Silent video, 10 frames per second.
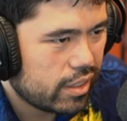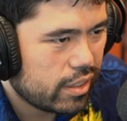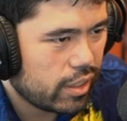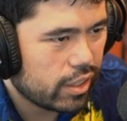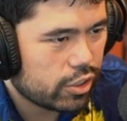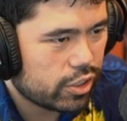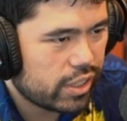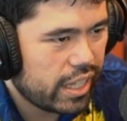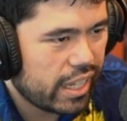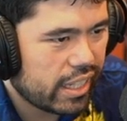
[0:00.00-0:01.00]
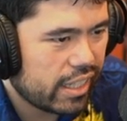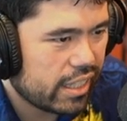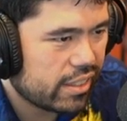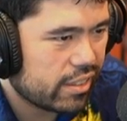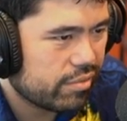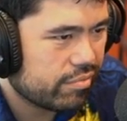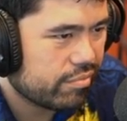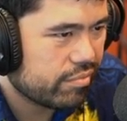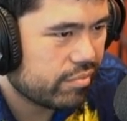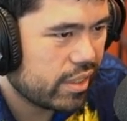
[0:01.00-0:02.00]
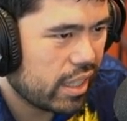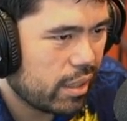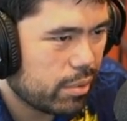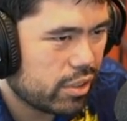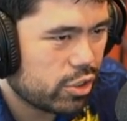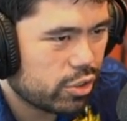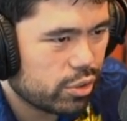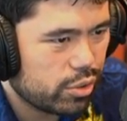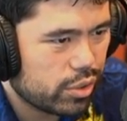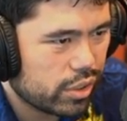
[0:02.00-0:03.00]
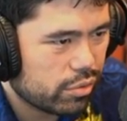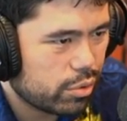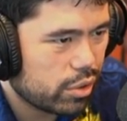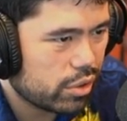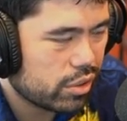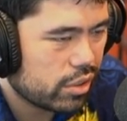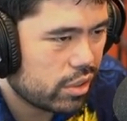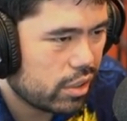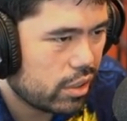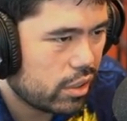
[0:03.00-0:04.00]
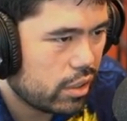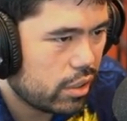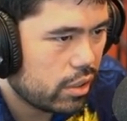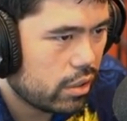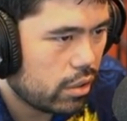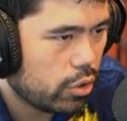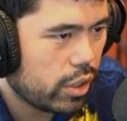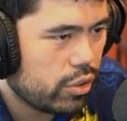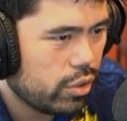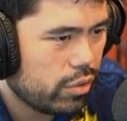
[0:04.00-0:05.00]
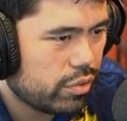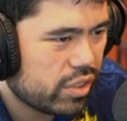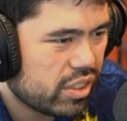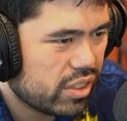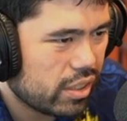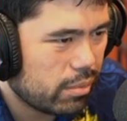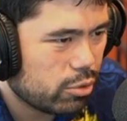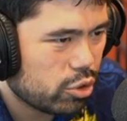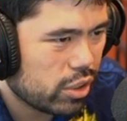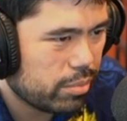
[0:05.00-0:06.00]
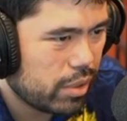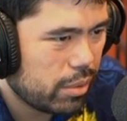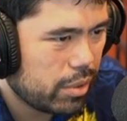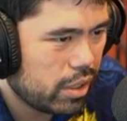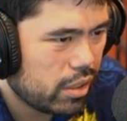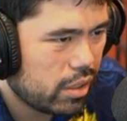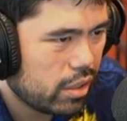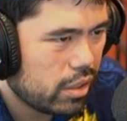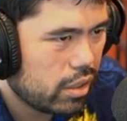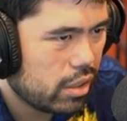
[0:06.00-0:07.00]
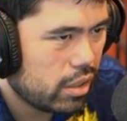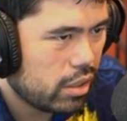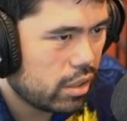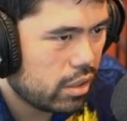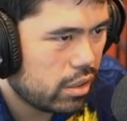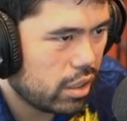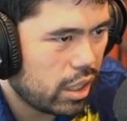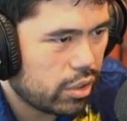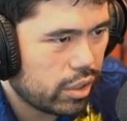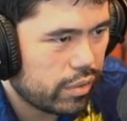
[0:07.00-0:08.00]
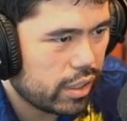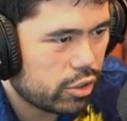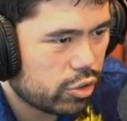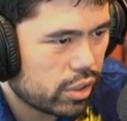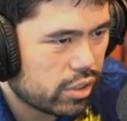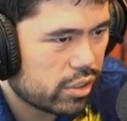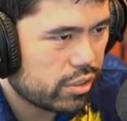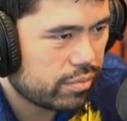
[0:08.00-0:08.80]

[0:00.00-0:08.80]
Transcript: All right, let's just take, I guess, and nah, but this is just losing, of course. Although I do have some trick, maybe. No, I don't have any tricks.